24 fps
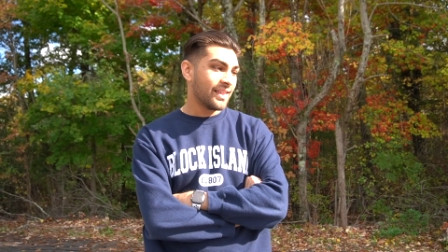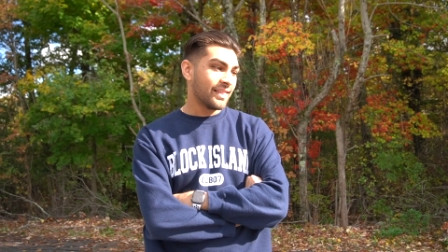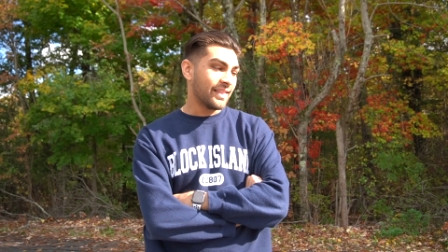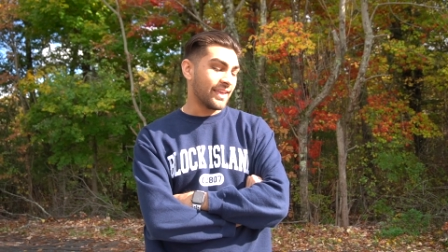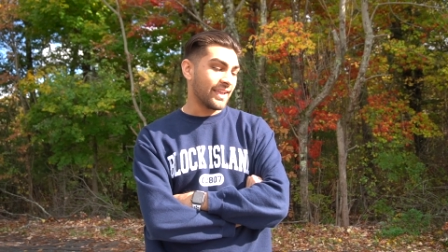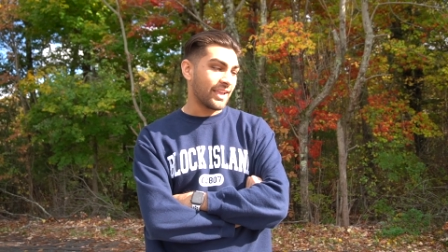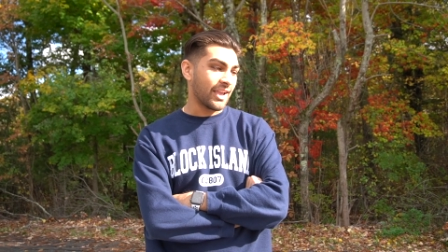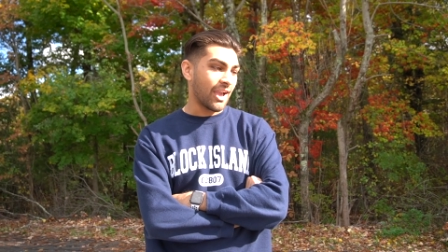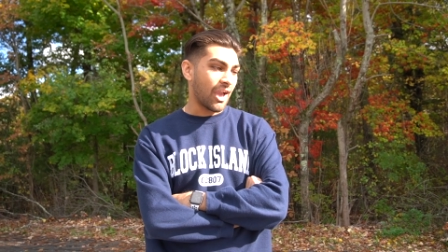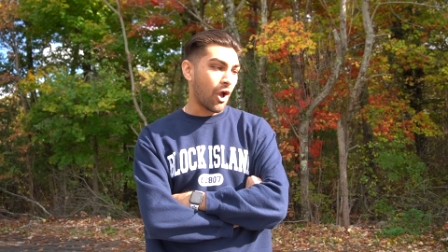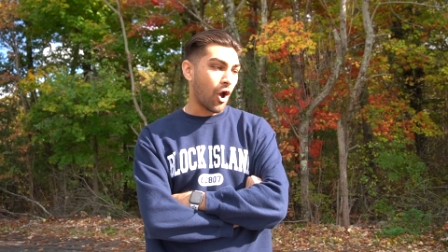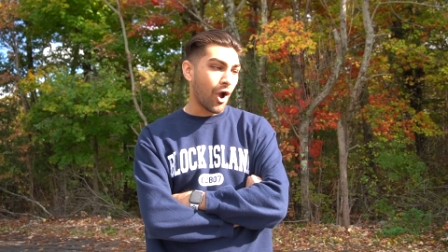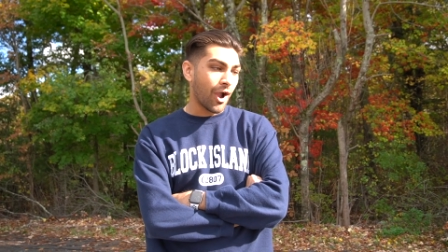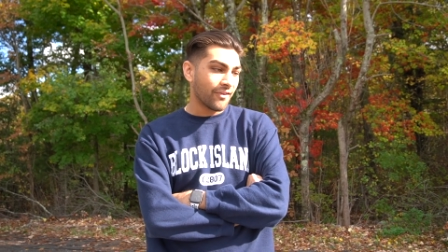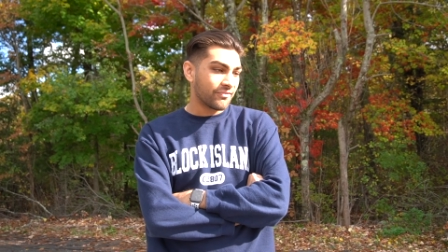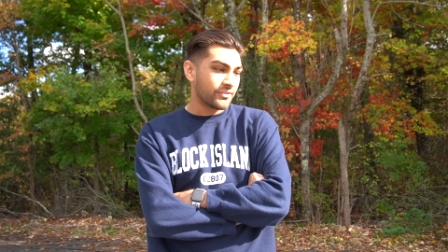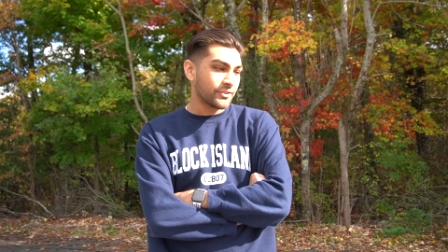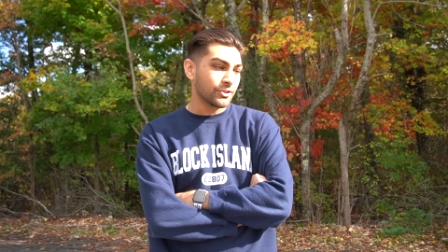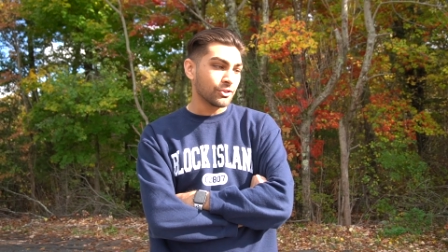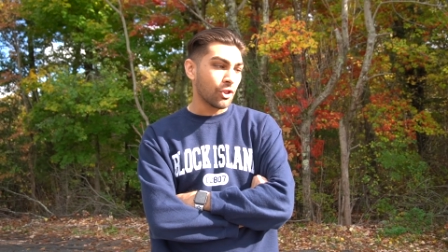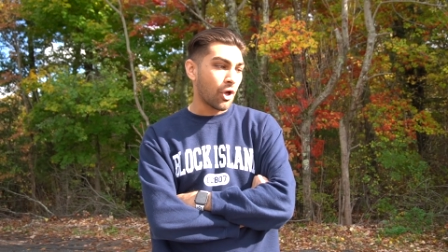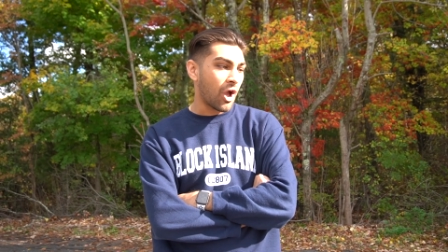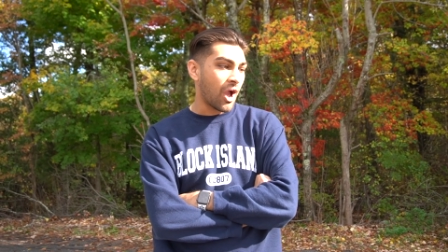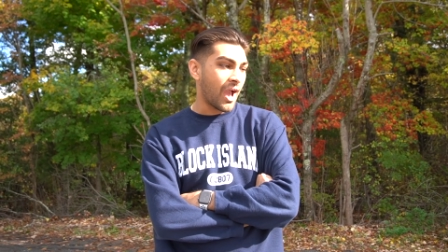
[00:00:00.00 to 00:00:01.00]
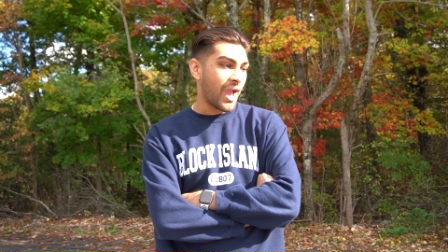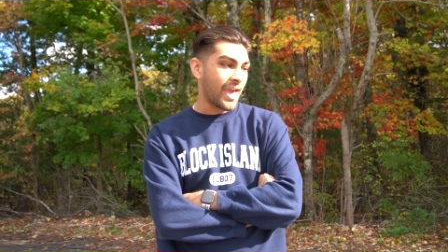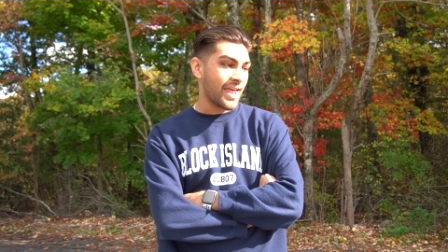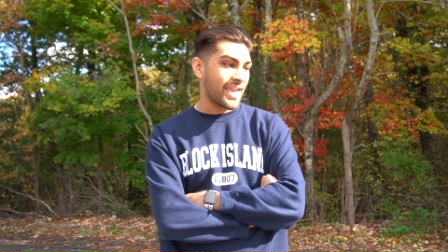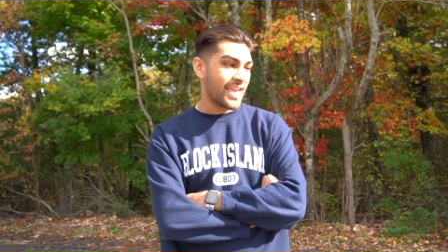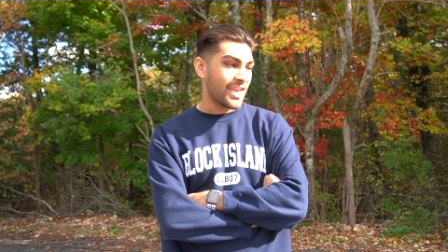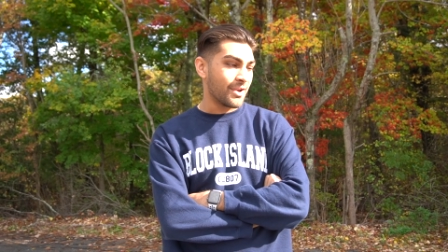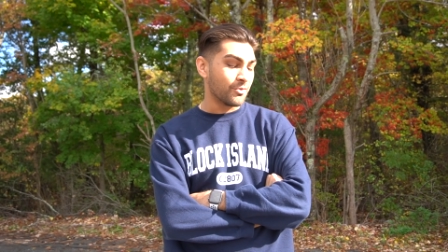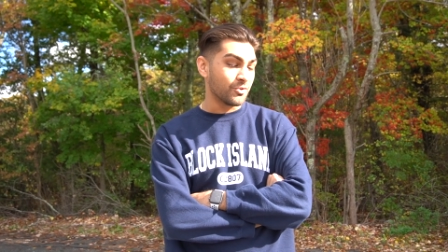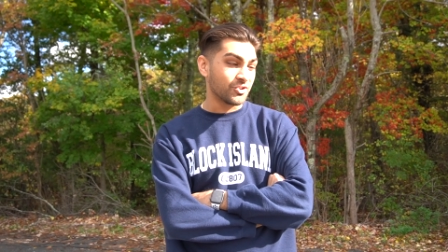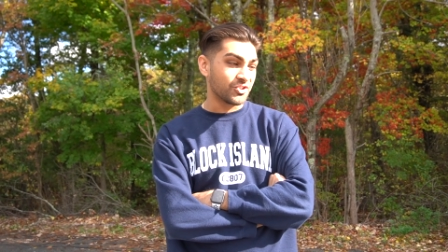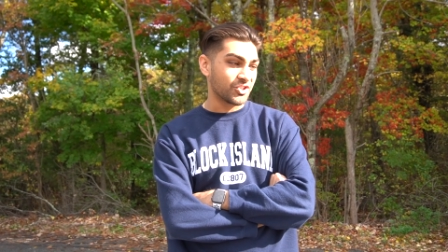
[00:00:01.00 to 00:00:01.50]
Like off the
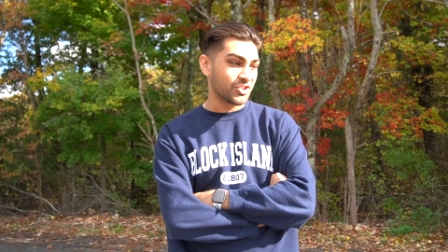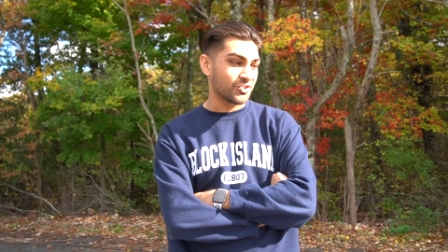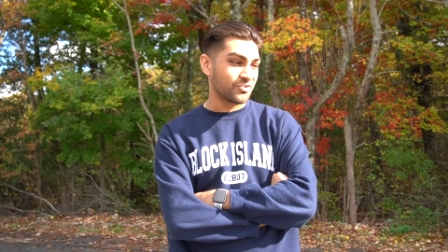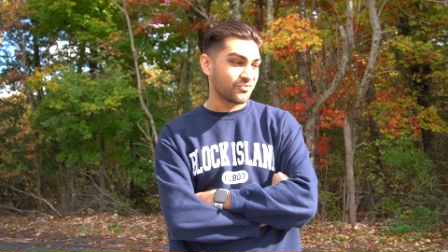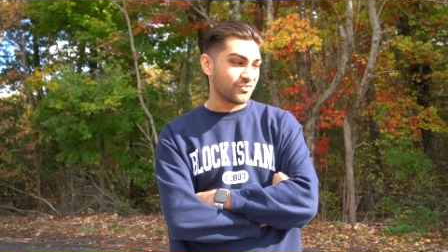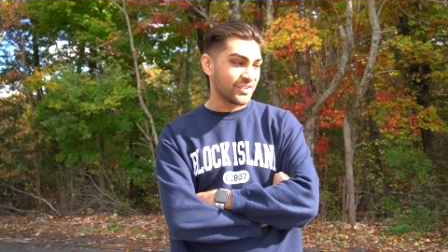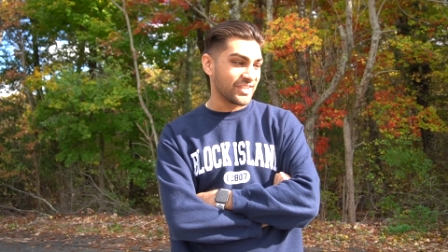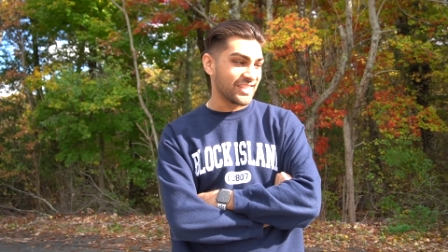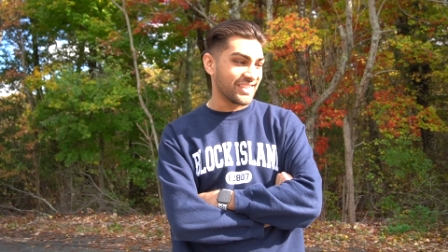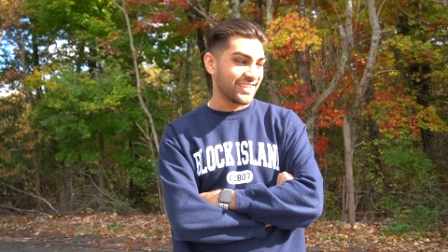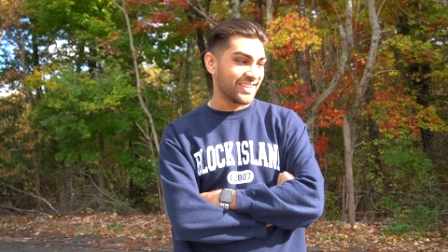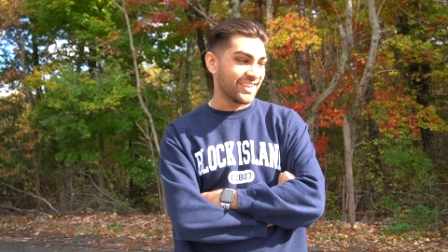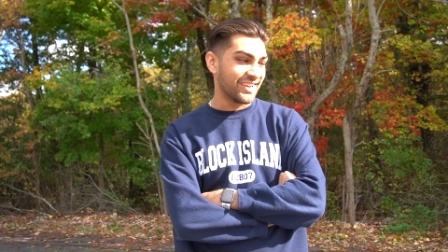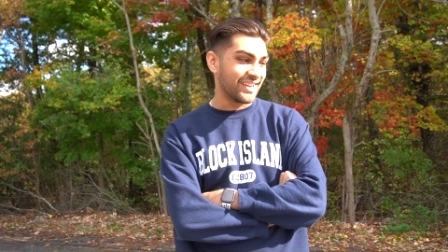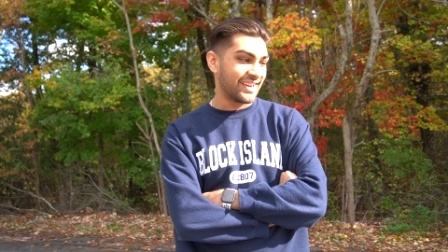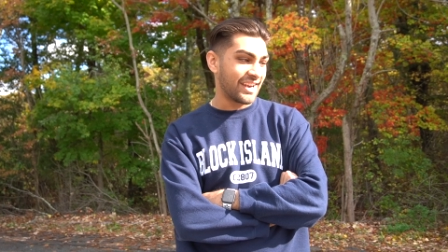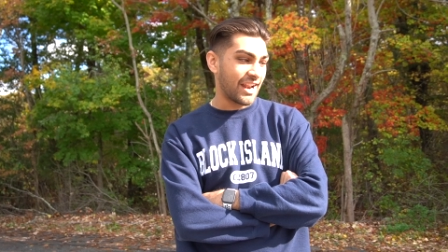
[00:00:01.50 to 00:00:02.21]
lot, it was just really good.